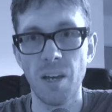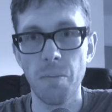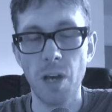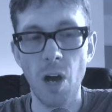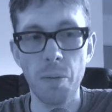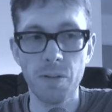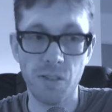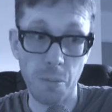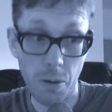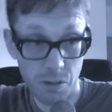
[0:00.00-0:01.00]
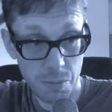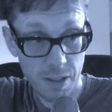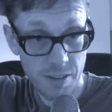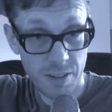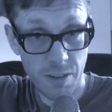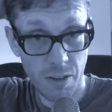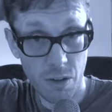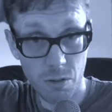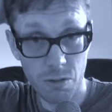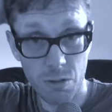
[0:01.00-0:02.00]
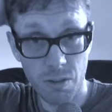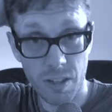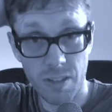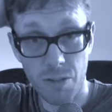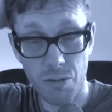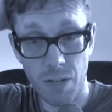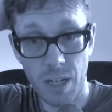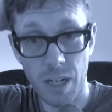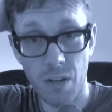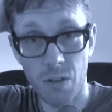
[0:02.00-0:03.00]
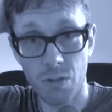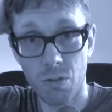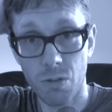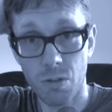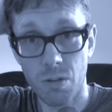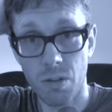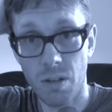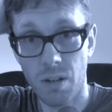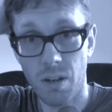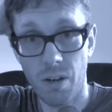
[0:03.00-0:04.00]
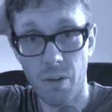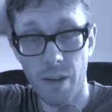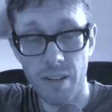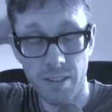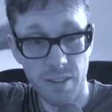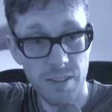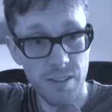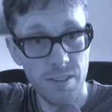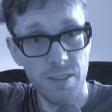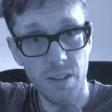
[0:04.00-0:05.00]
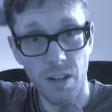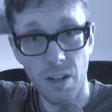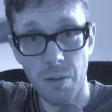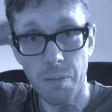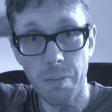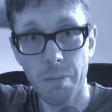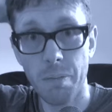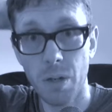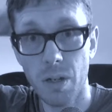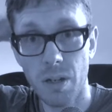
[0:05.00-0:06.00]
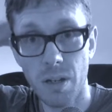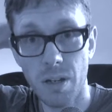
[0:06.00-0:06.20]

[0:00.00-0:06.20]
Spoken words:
be open to the possibility that those who think differently are not all racists, but